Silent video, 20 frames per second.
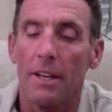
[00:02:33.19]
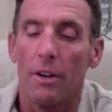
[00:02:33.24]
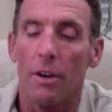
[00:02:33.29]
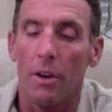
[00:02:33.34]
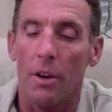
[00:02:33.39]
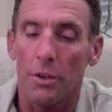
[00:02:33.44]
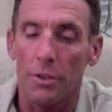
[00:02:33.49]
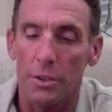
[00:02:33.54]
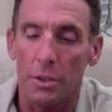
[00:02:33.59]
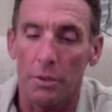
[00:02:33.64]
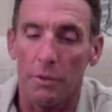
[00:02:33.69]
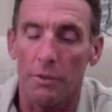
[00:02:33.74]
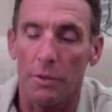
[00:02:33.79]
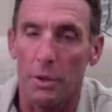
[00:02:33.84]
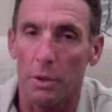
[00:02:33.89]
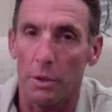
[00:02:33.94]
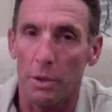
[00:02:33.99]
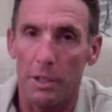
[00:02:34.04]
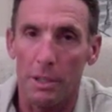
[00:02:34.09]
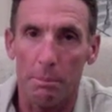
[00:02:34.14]
Also, if you're
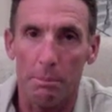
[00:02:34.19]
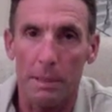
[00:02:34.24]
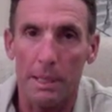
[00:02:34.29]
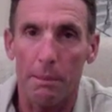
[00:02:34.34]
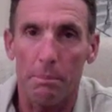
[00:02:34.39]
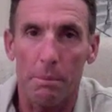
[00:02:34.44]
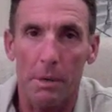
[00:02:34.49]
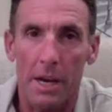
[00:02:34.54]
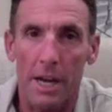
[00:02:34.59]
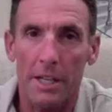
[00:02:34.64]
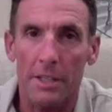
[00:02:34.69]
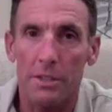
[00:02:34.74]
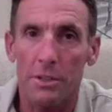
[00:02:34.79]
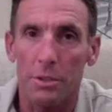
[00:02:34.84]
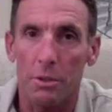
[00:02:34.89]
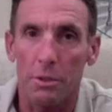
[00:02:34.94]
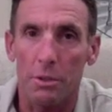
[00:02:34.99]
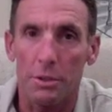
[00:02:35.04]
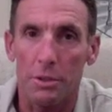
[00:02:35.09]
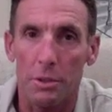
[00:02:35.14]
going to the big box
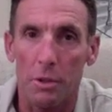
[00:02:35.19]
stores,